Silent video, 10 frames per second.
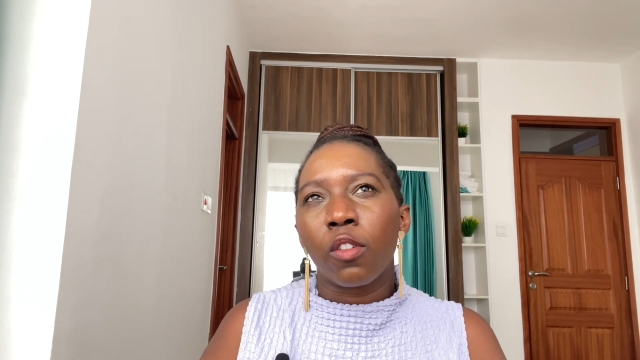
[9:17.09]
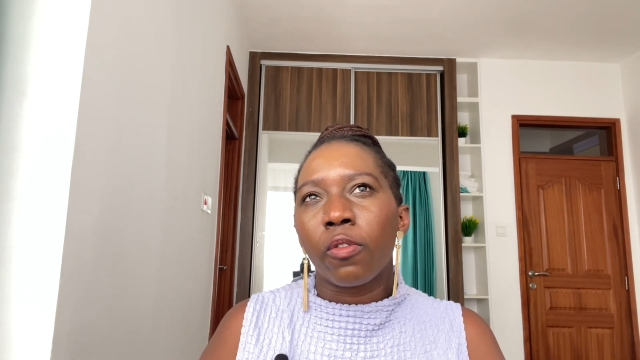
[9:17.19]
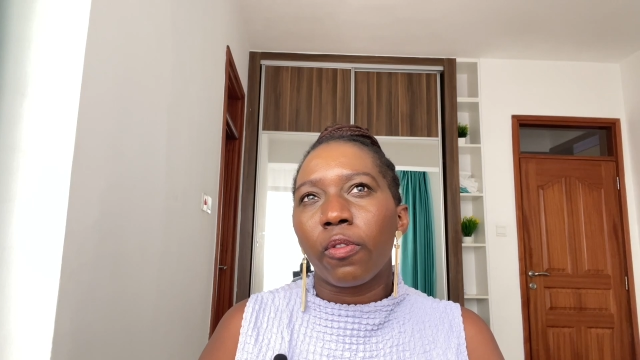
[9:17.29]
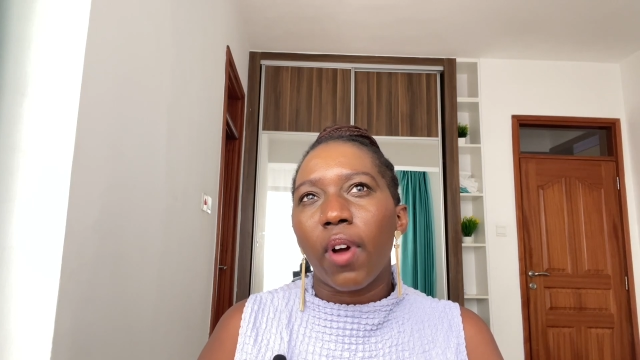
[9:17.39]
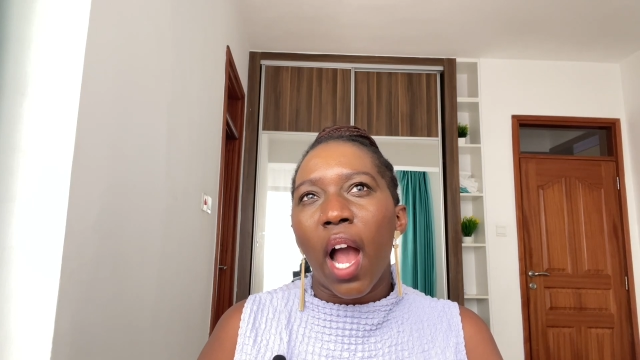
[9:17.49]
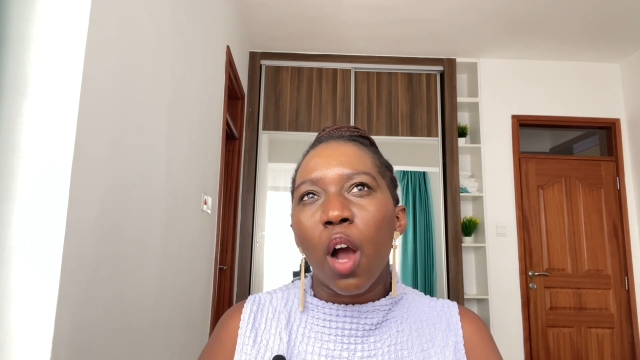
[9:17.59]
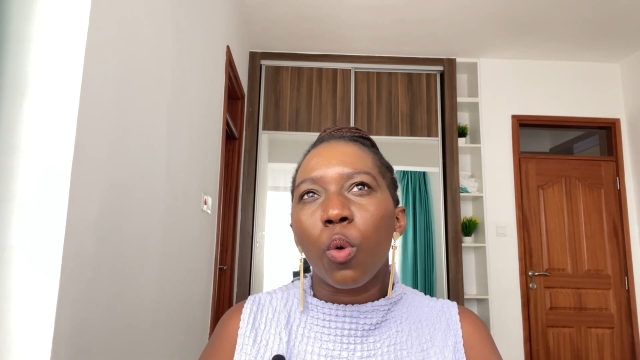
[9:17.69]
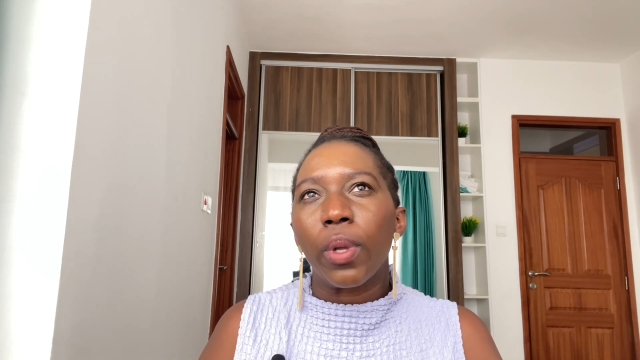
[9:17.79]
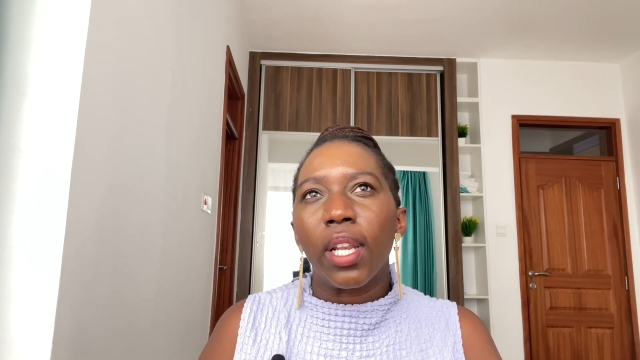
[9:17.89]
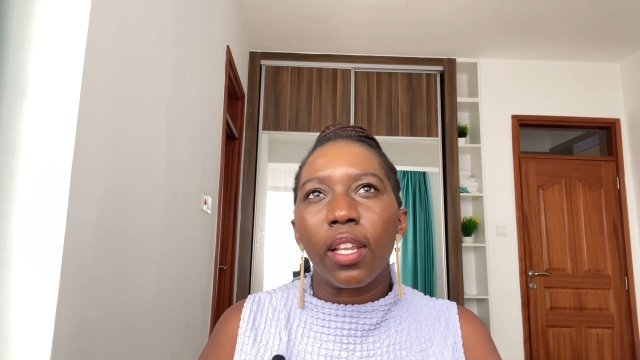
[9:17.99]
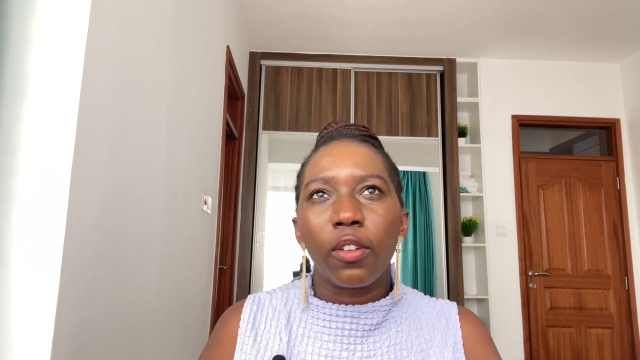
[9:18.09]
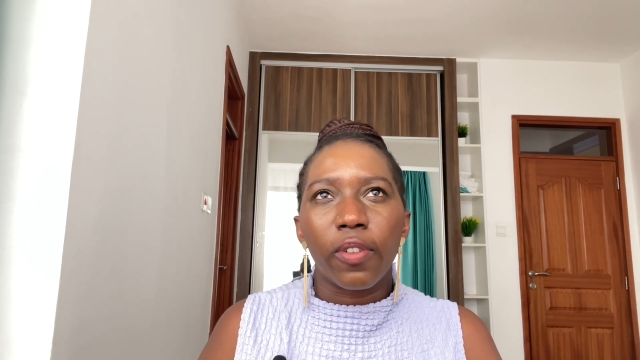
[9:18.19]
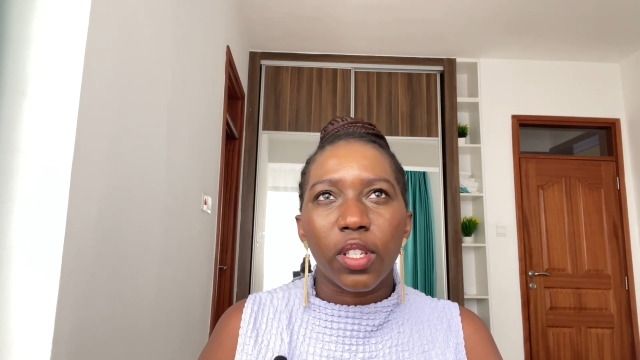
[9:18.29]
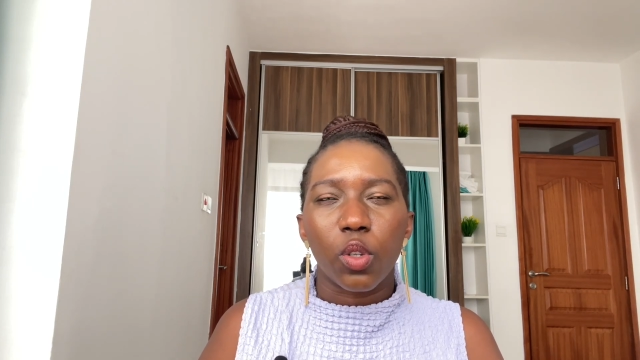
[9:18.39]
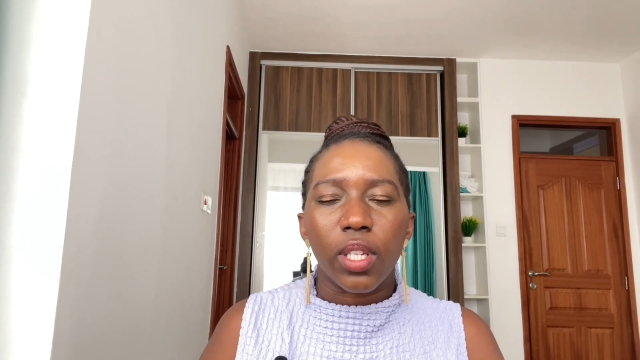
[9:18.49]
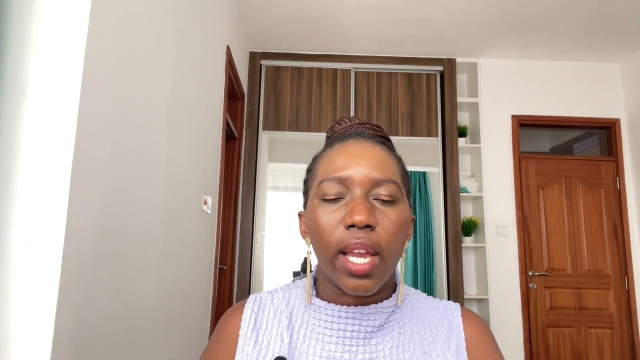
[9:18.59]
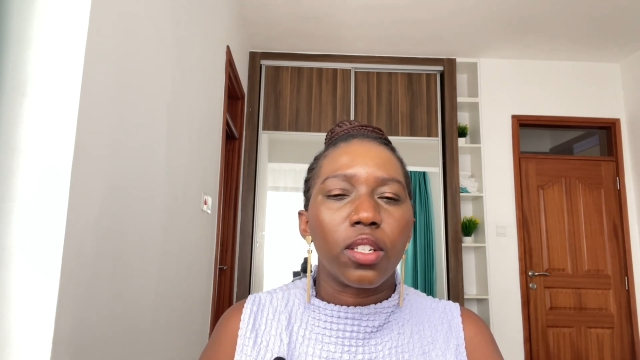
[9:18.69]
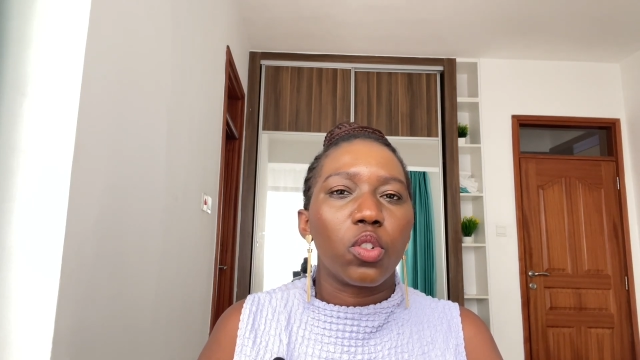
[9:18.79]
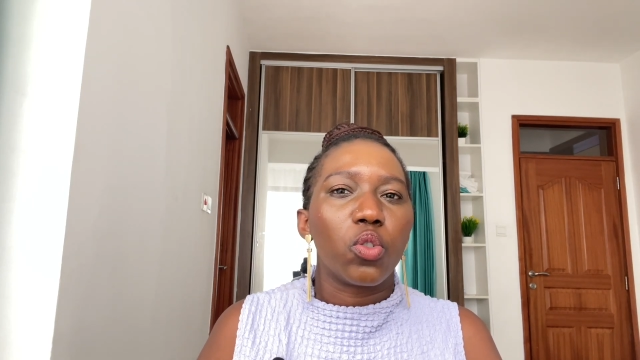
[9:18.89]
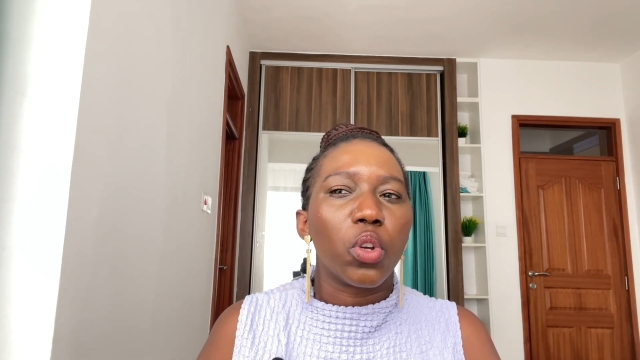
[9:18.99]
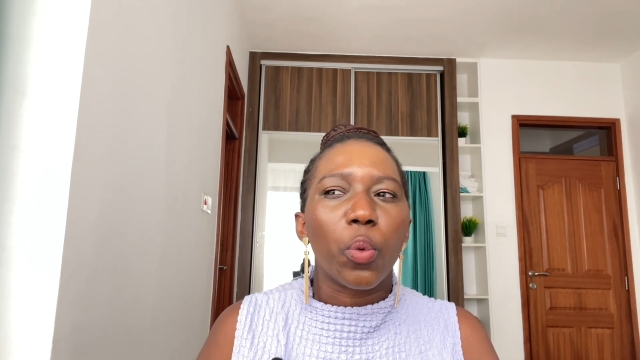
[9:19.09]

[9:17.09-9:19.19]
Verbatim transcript: of how we live as society today.